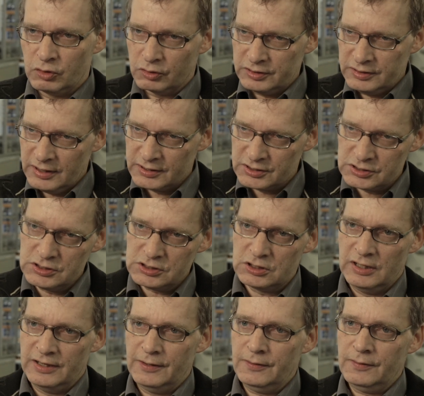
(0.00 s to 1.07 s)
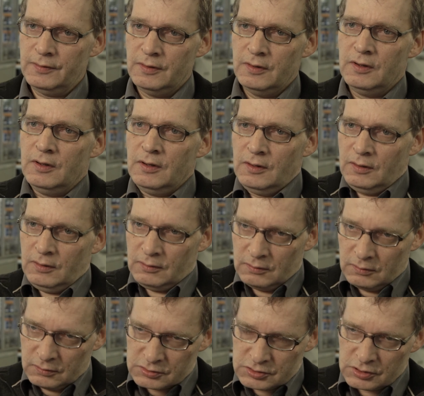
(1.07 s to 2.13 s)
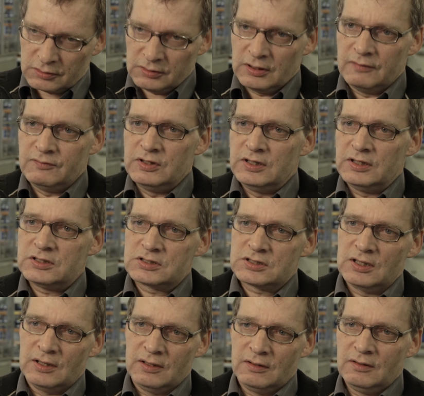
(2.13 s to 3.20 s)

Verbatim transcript: a new machine, we also order a robot for it.